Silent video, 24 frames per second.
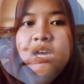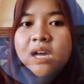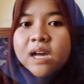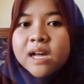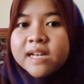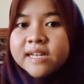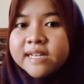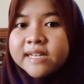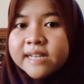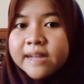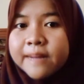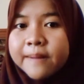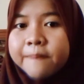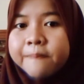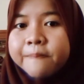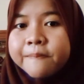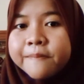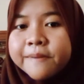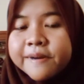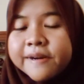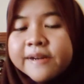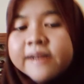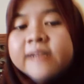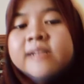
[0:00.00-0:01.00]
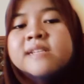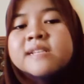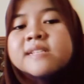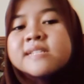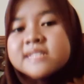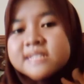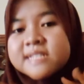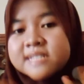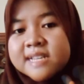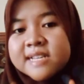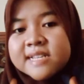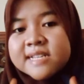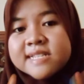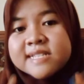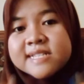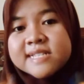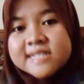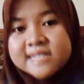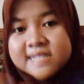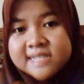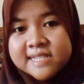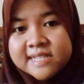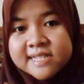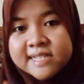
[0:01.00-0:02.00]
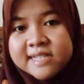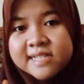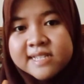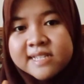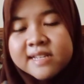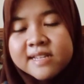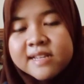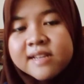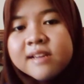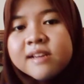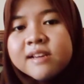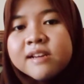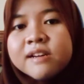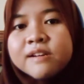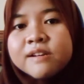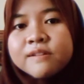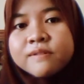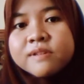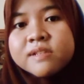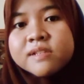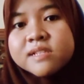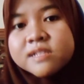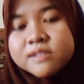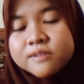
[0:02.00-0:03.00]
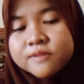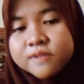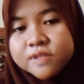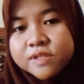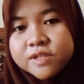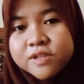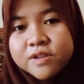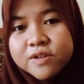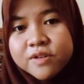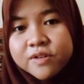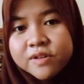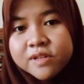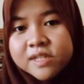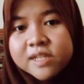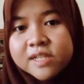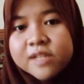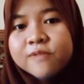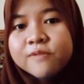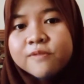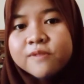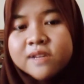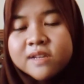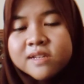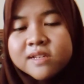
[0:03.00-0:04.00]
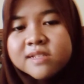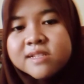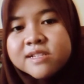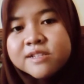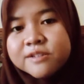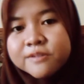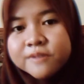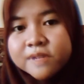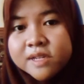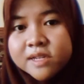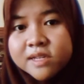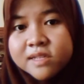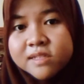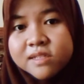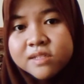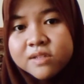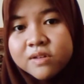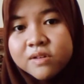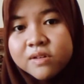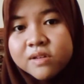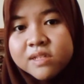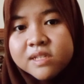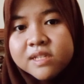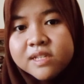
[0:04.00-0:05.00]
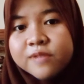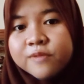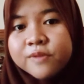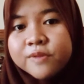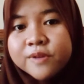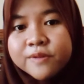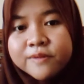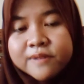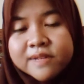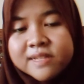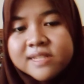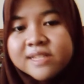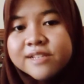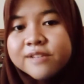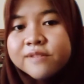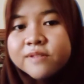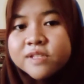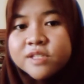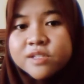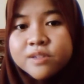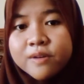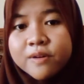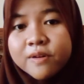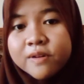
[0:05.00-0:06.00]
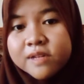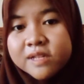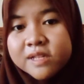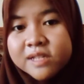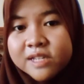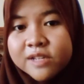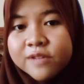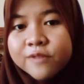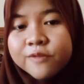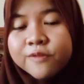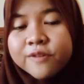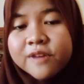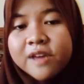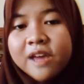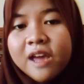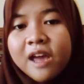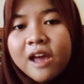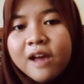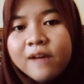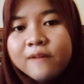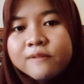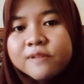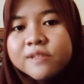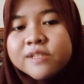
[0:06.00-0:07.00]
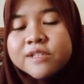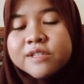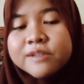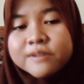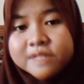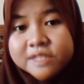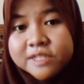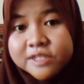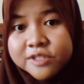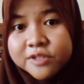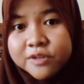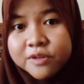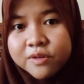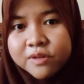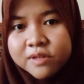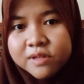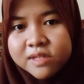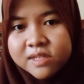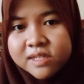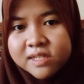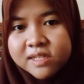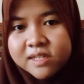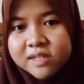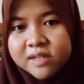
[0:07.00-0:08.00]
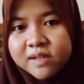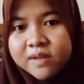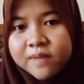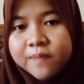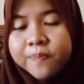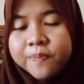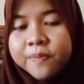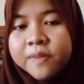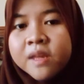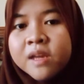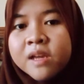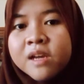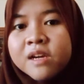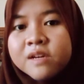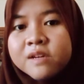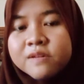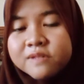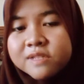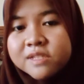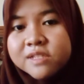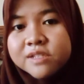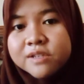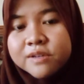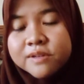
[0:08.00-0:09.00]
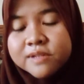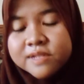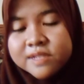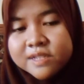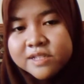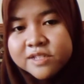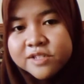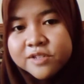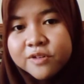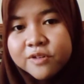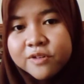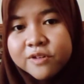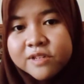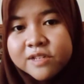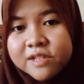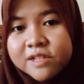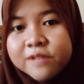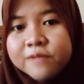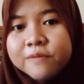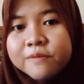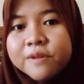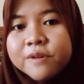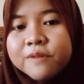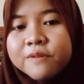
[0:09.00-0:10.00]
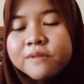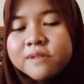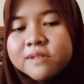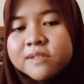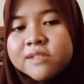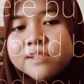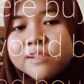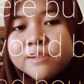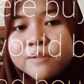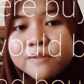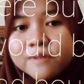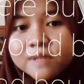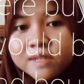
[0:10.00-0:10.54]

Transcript: Number 16. We sow chocolate, we are sowing a chocolate, we will sow a chocolate, we have sown the chocolate. We showed a chocolate, we were showing